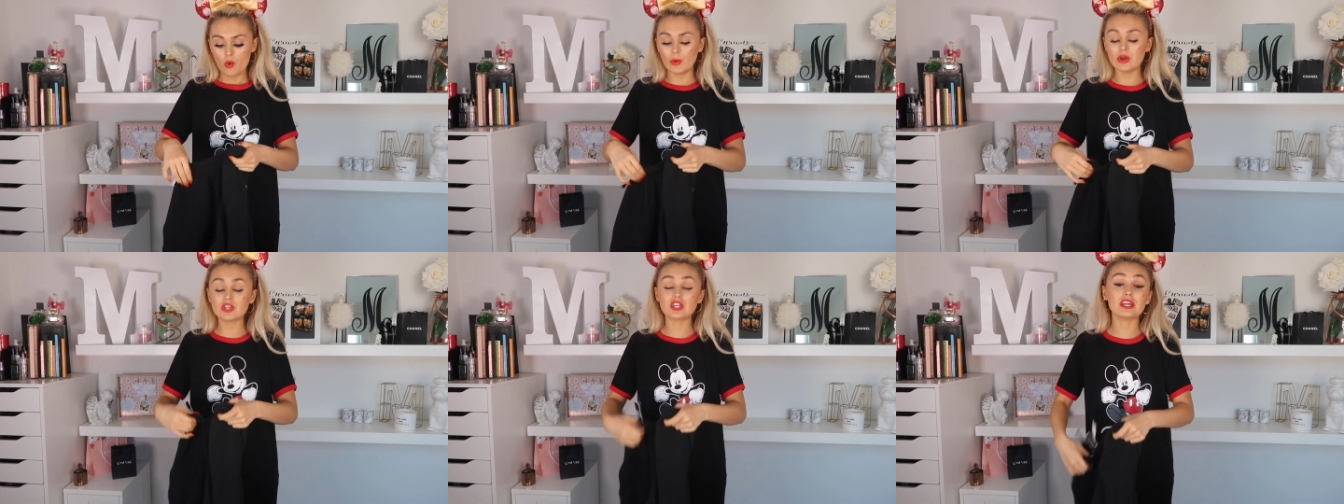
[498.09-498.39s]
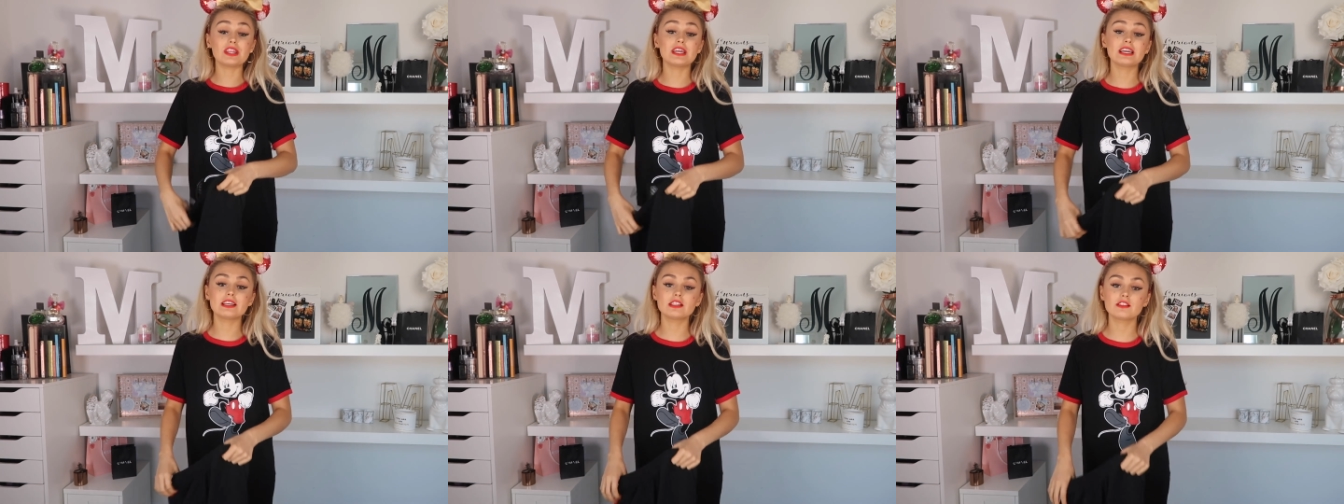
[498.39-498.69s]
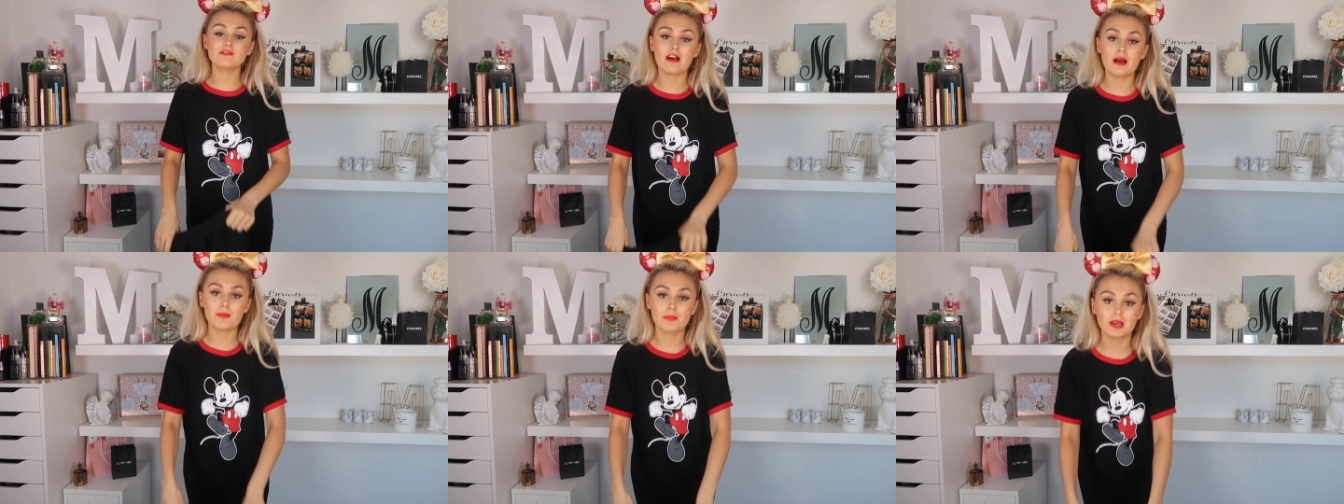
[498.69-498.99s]
which i think
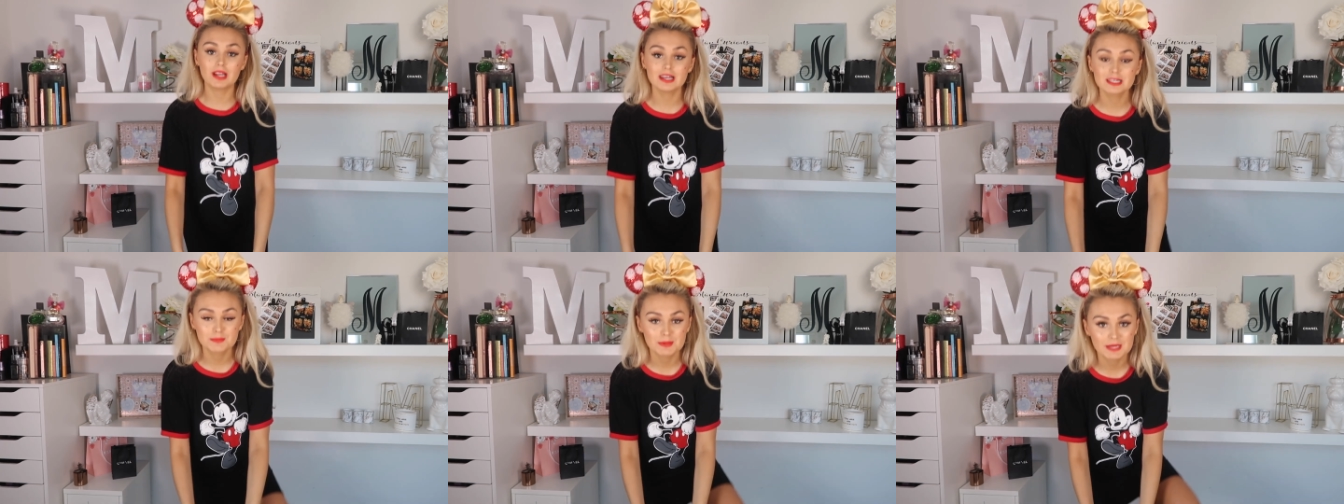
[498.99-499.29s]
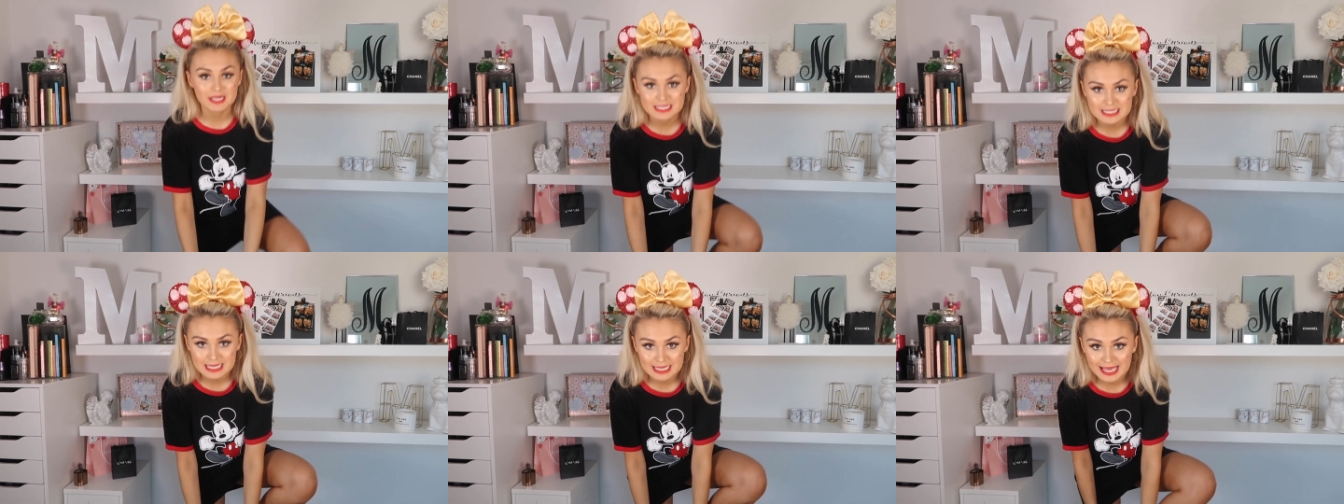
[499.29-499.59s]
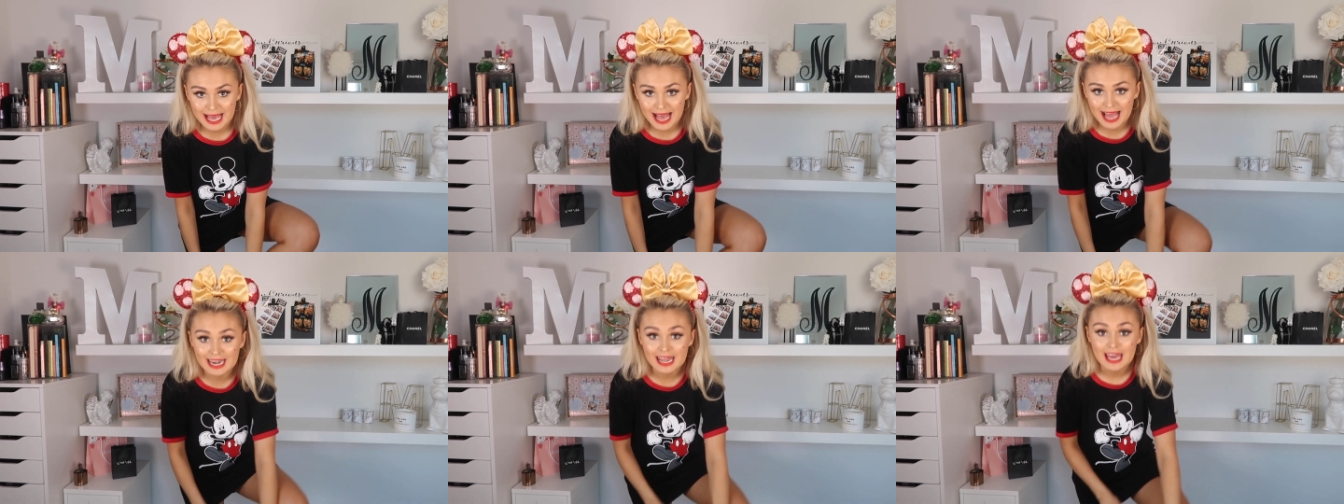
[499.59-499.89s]
is fabulous because
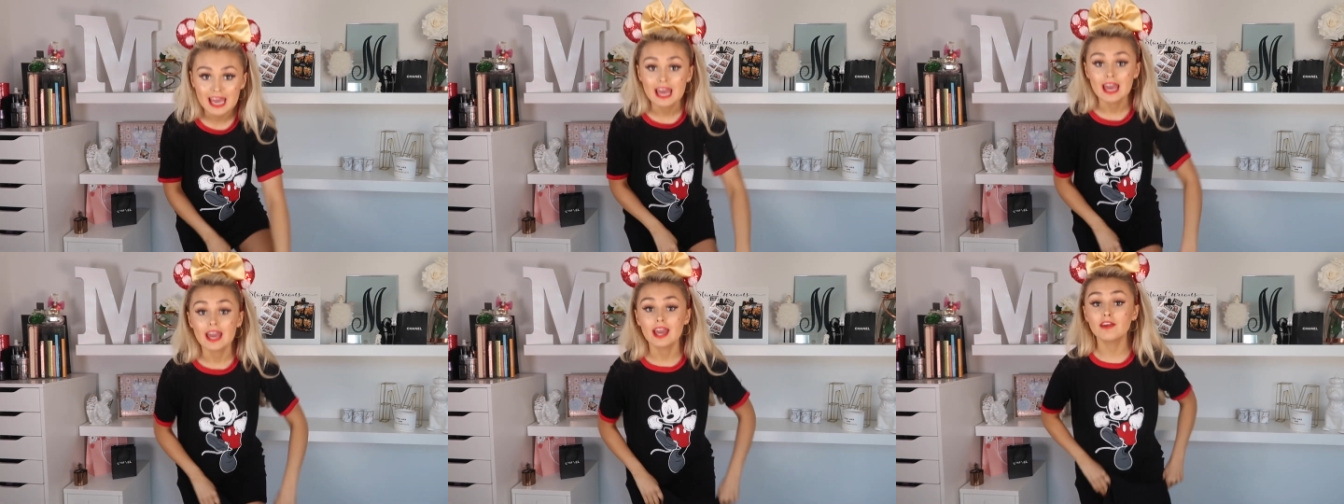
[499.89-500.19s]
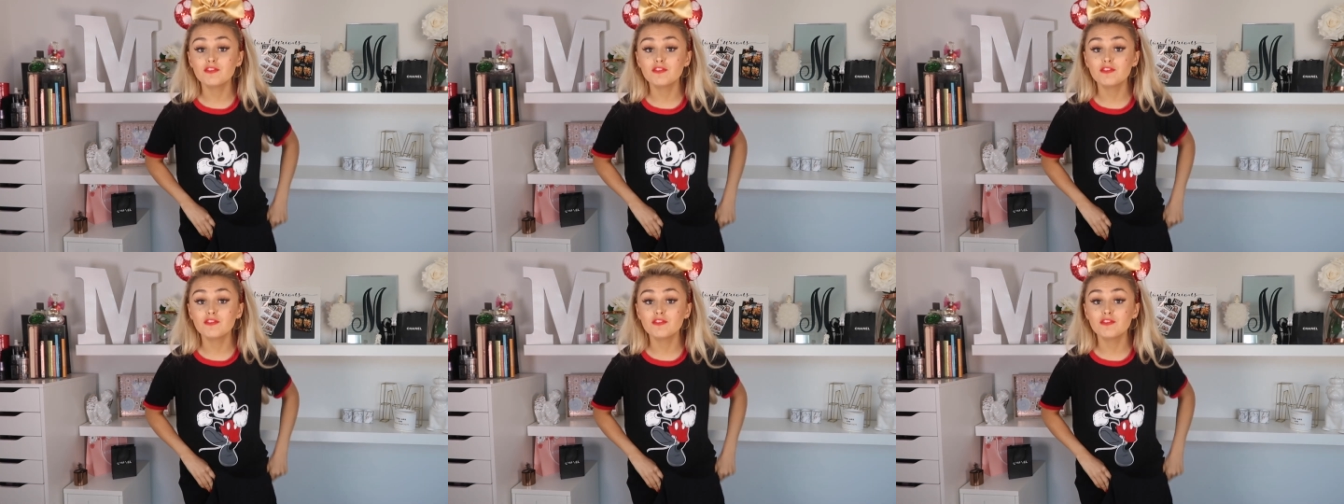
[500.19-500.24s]
again